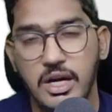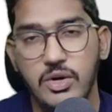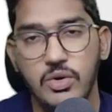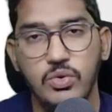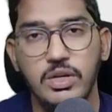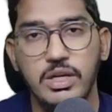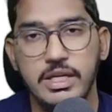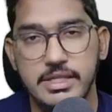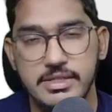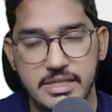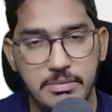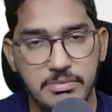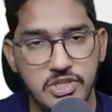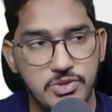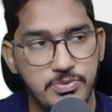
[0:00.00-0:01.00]
control
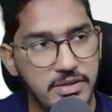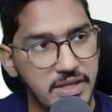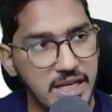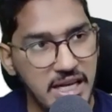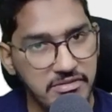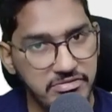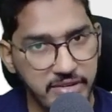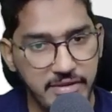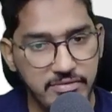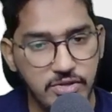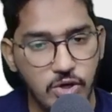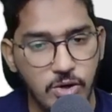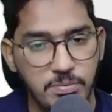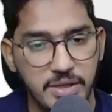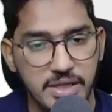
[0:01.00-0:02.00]
establishment will have 5
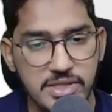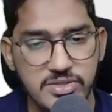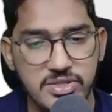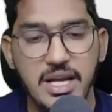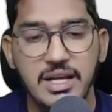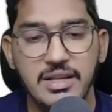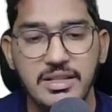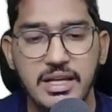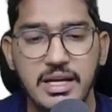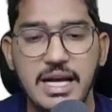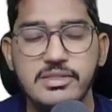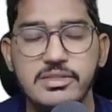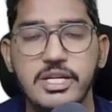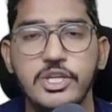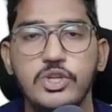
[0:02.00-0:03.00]
components. They are
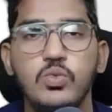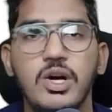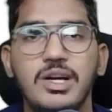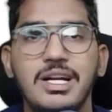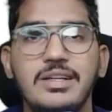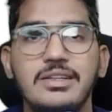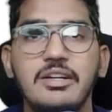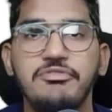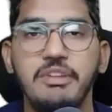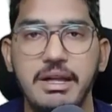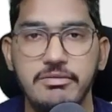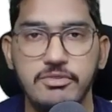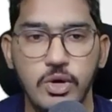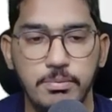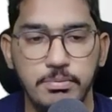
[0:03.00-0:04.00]
asking you what are that
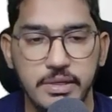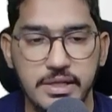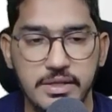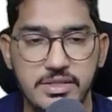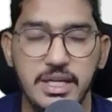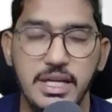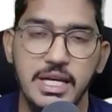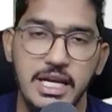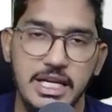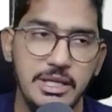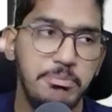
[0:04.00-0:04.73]
5 components. In